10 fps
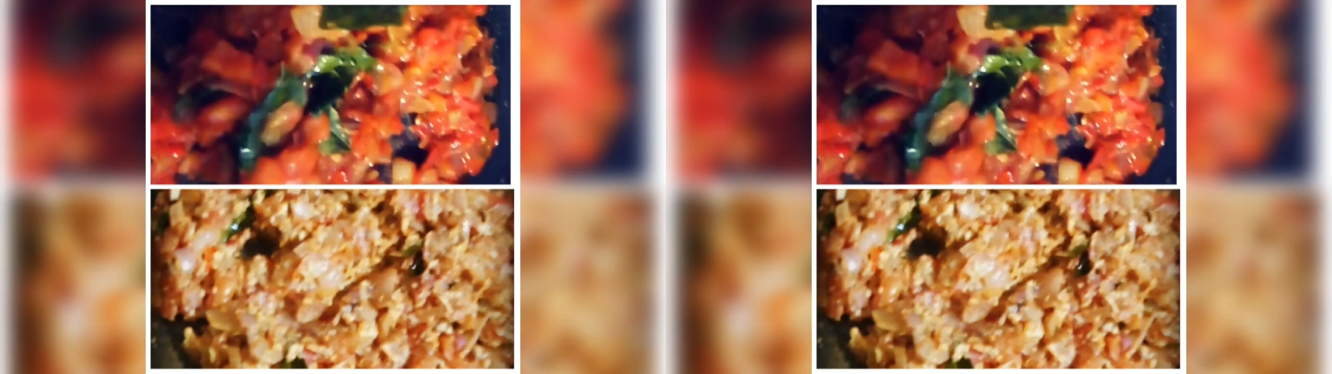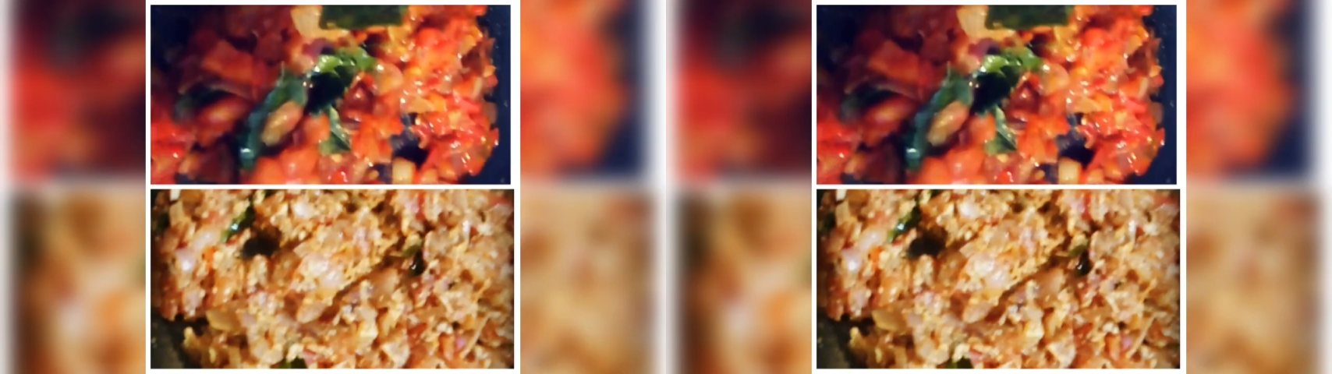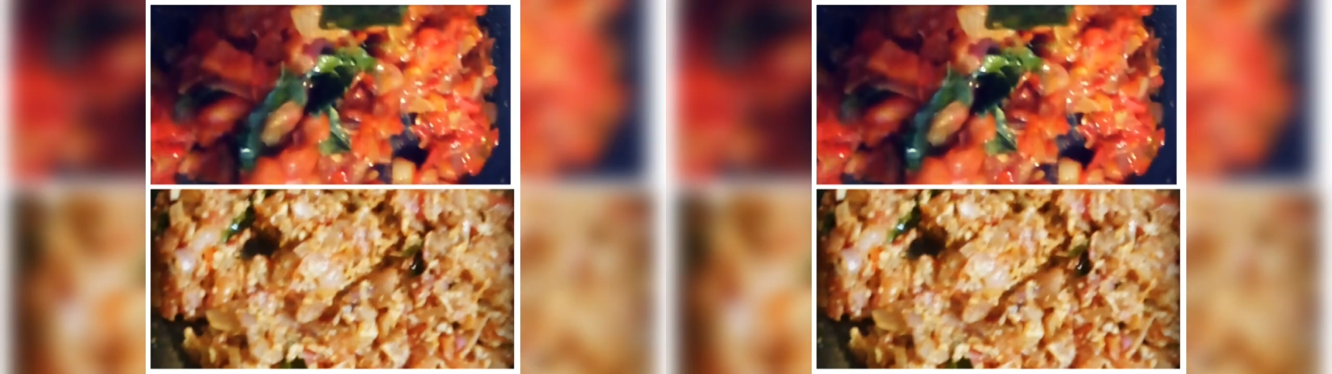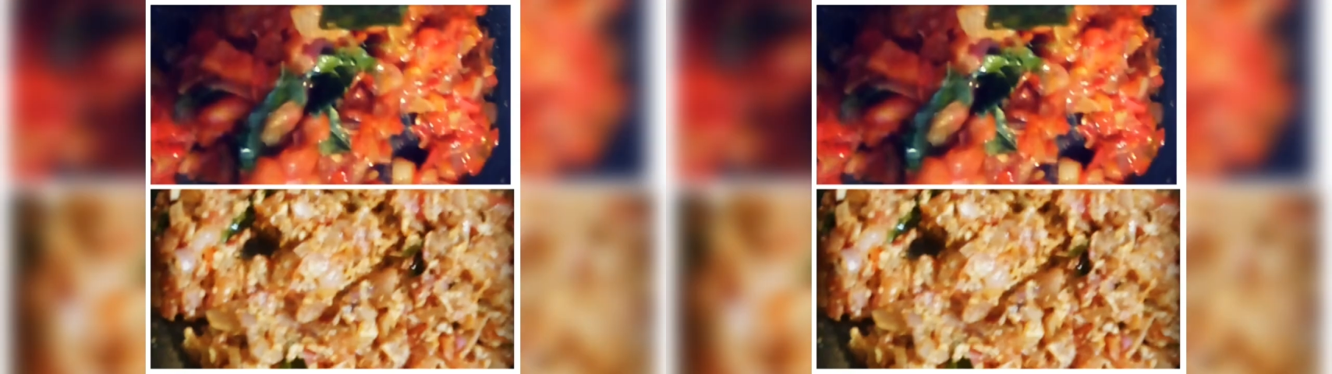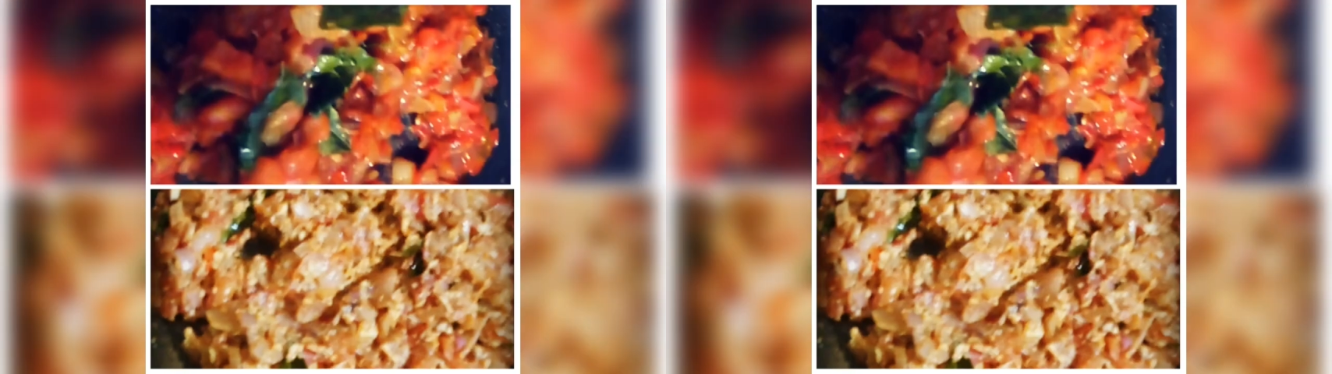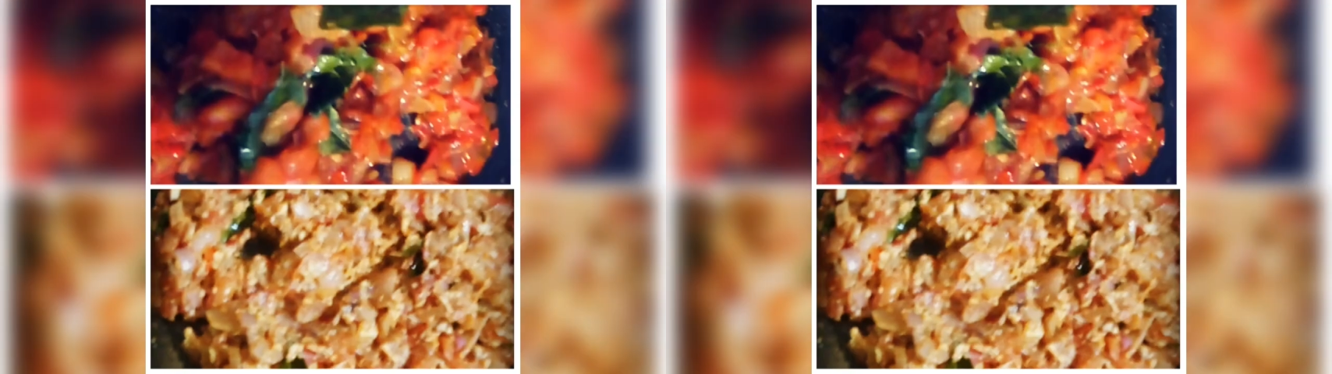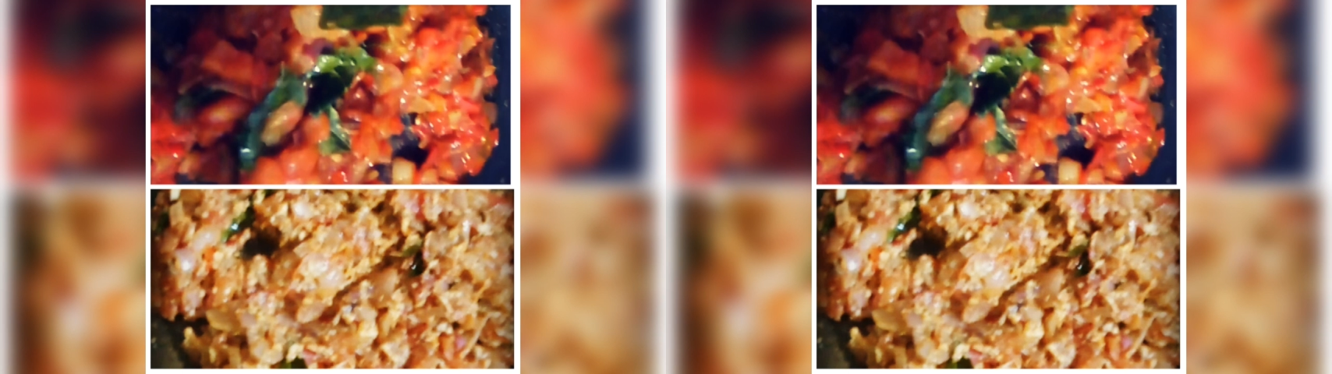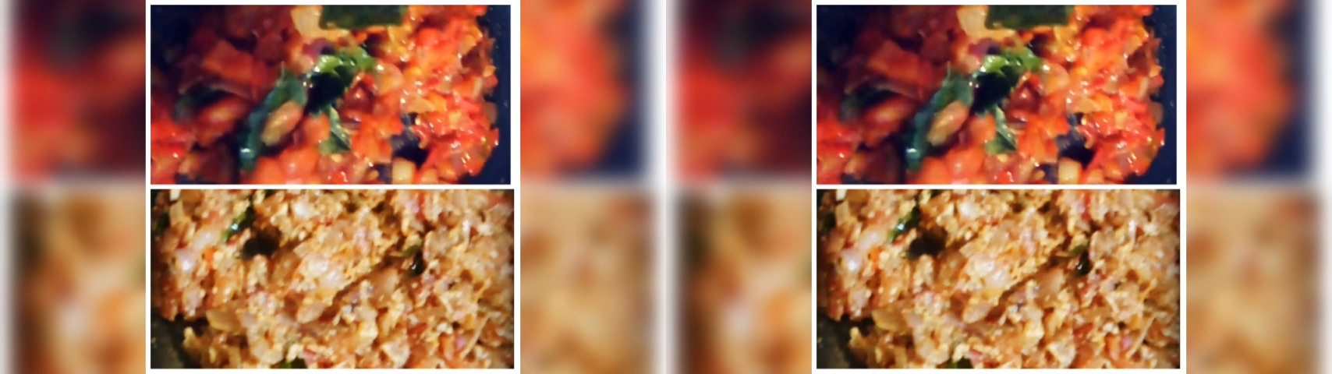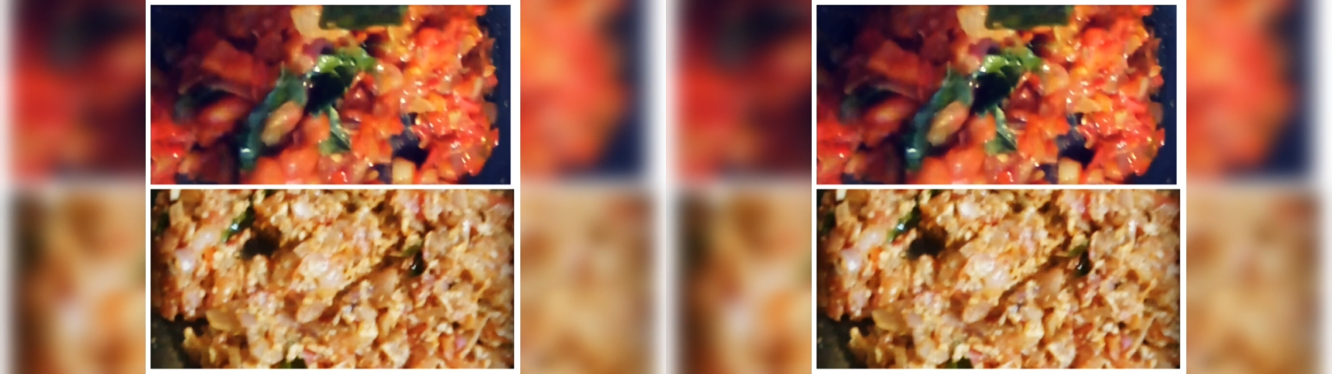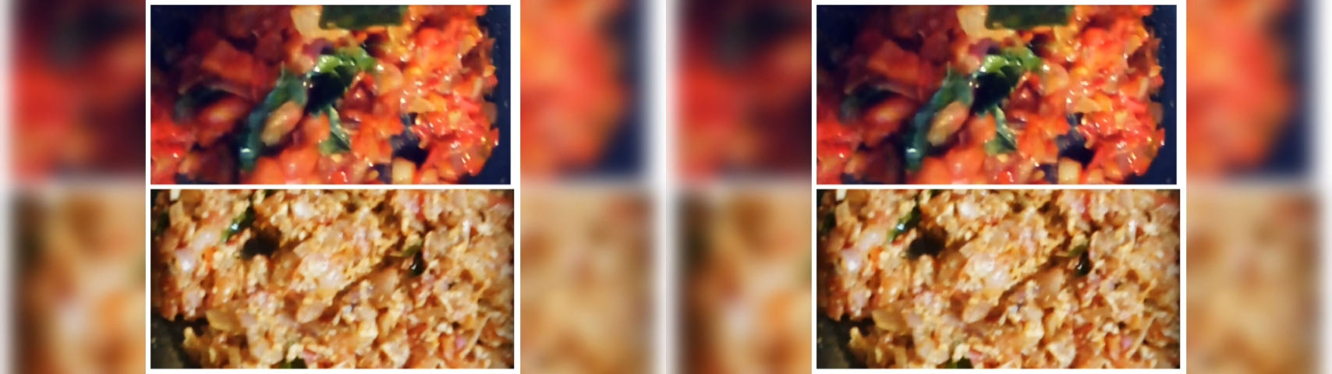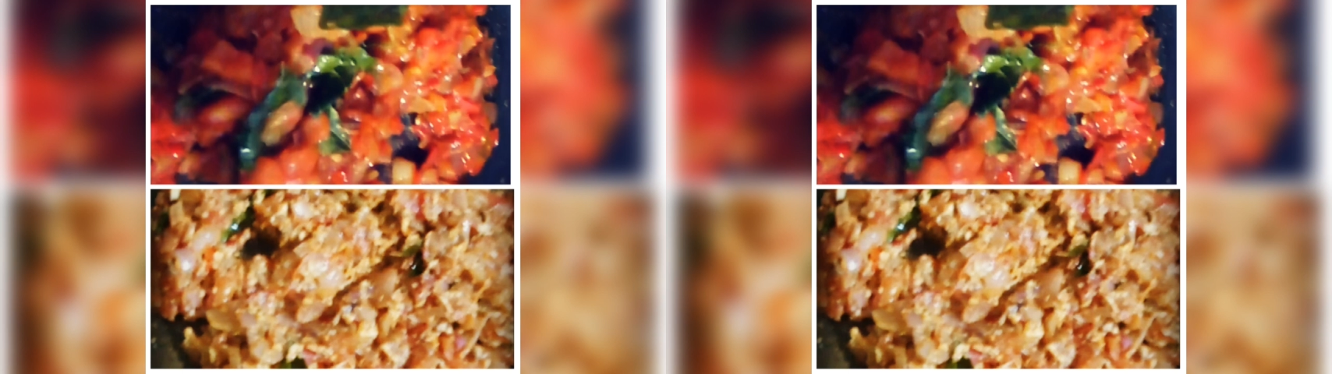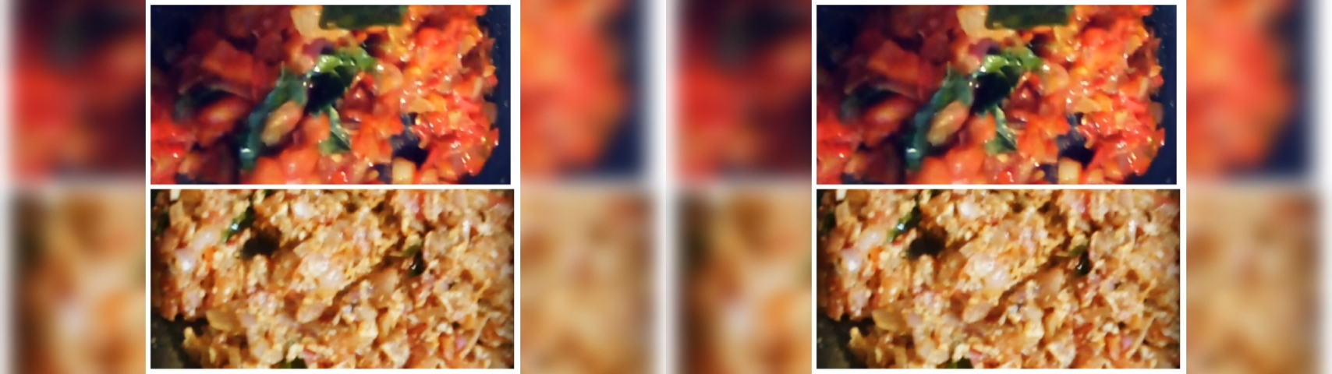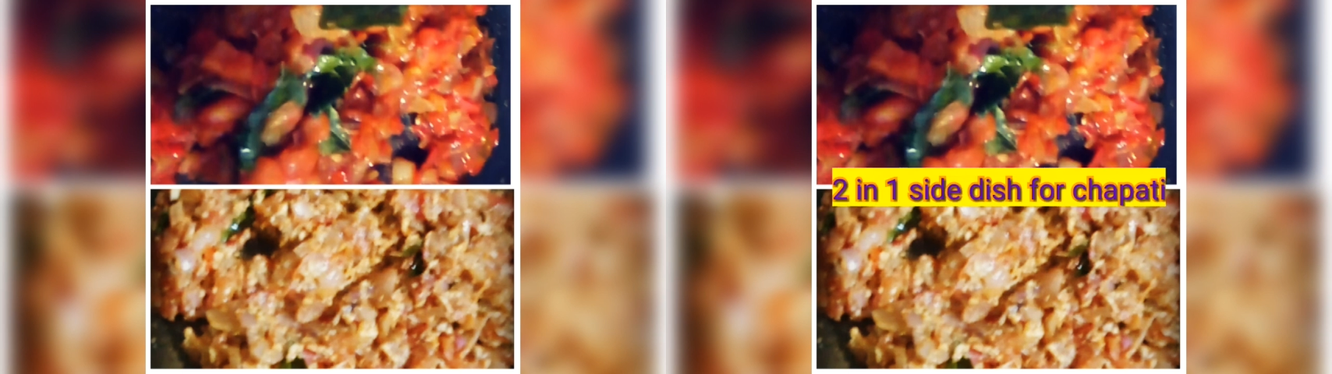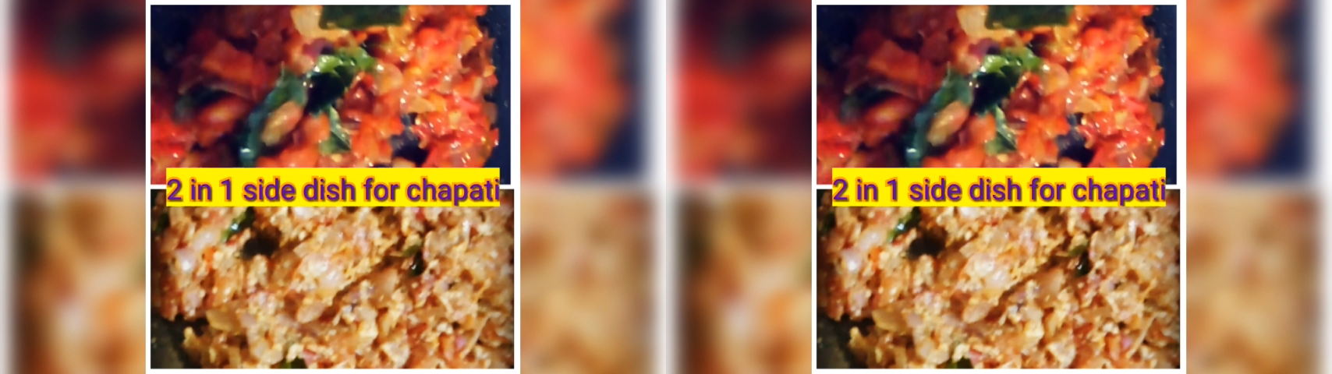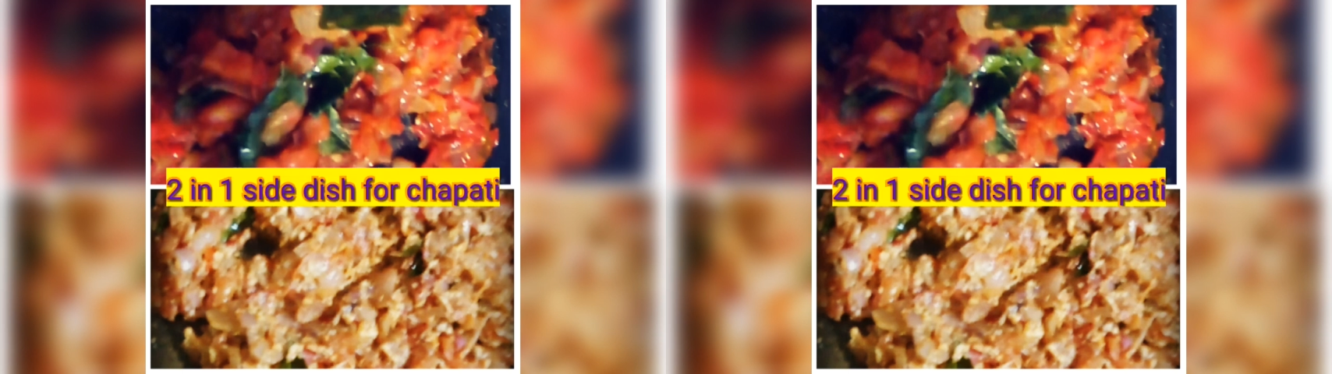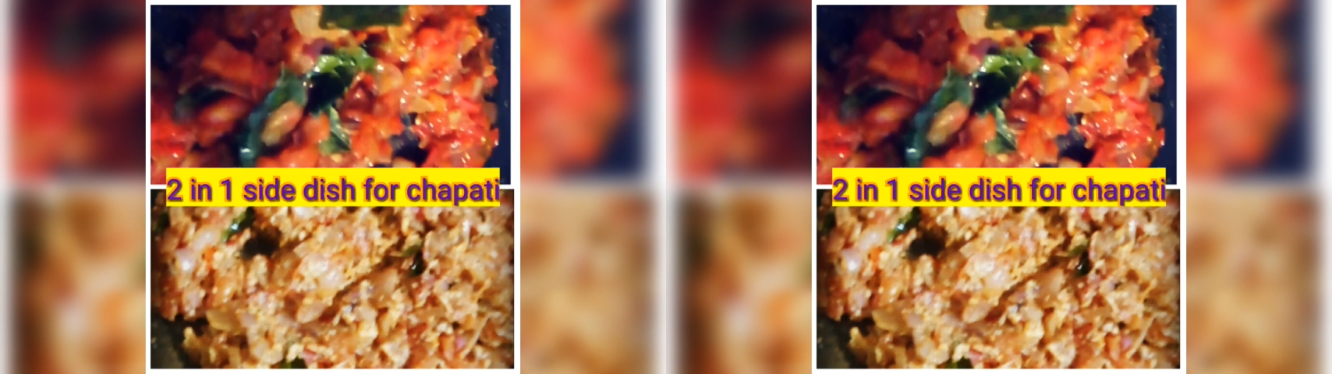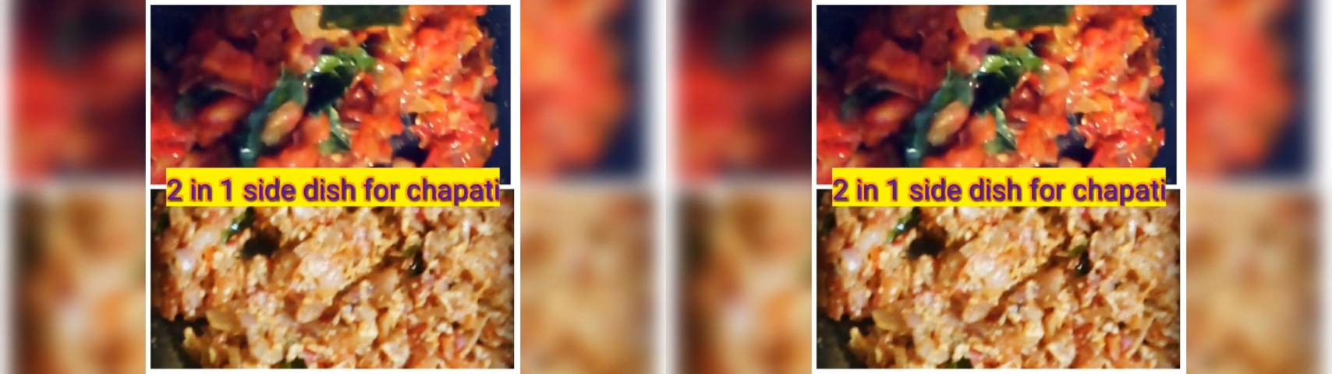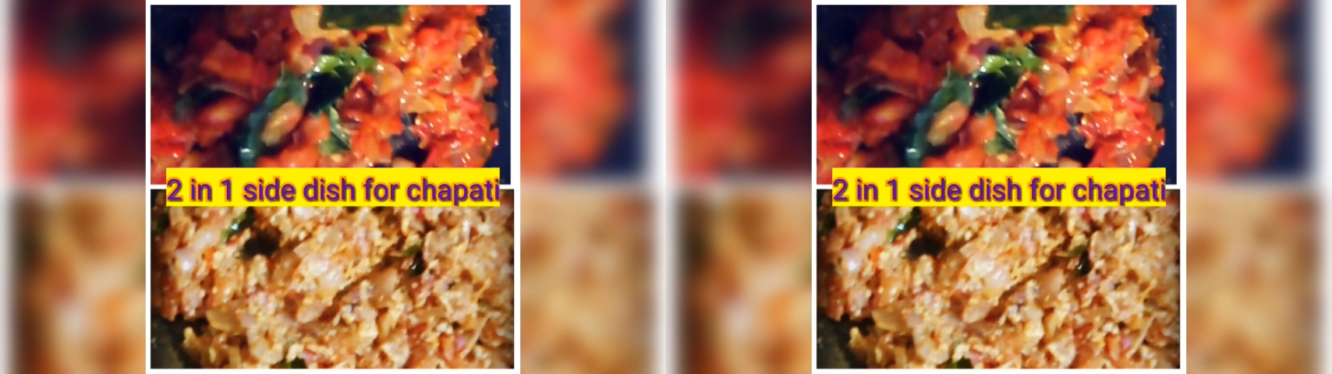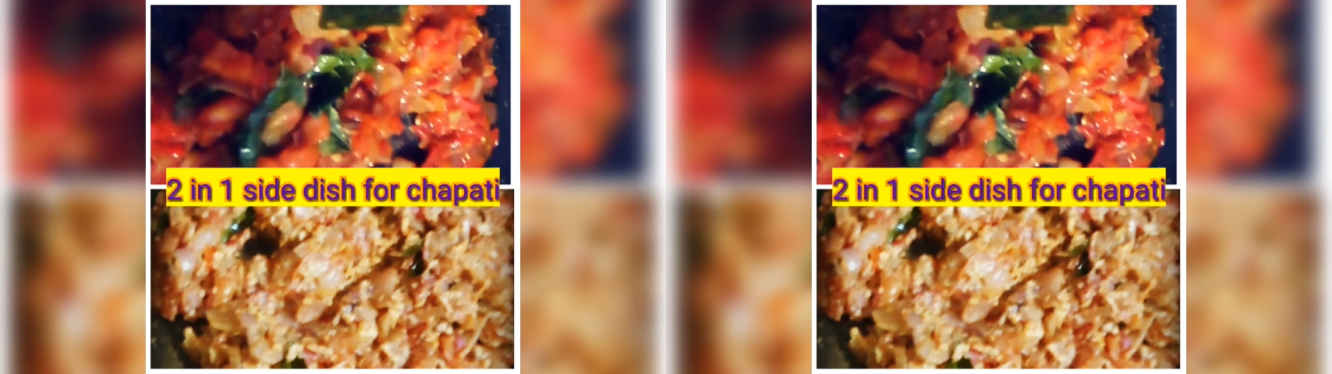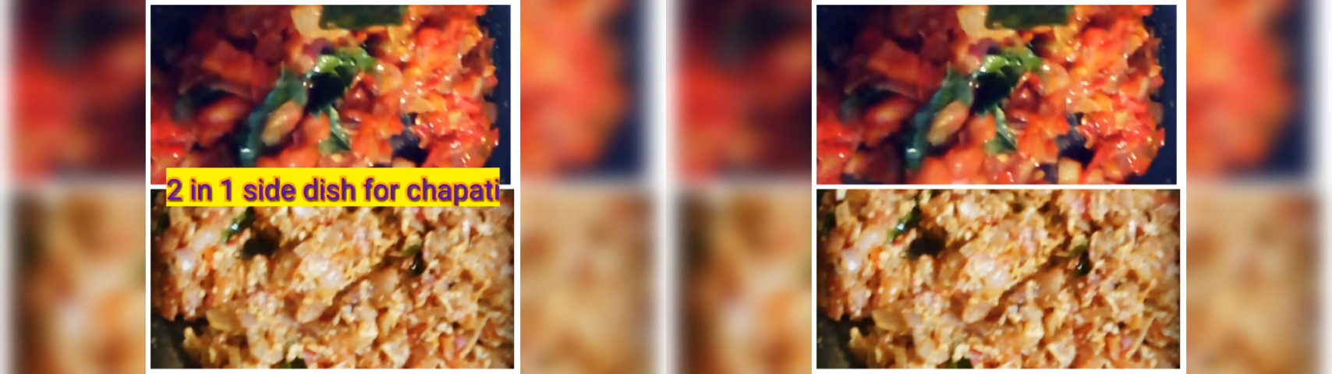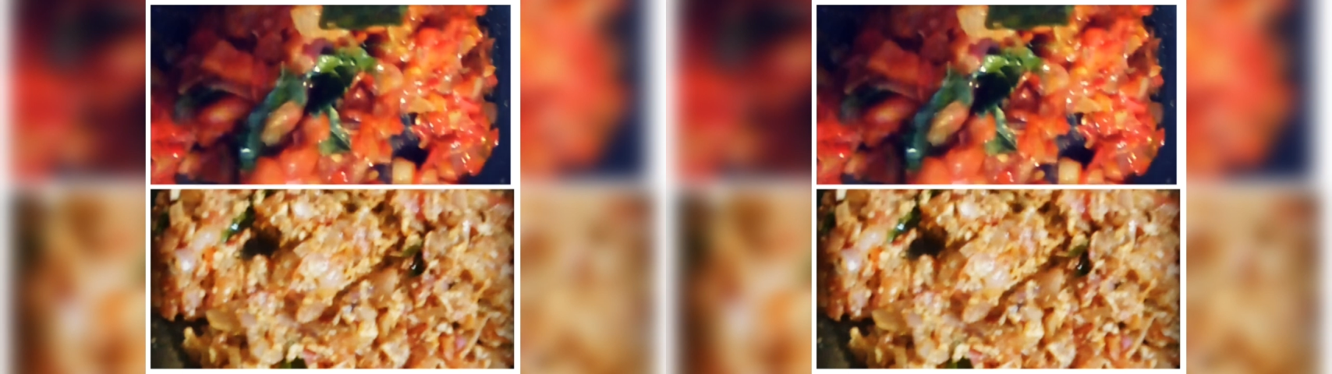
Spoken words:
(no speaker visible)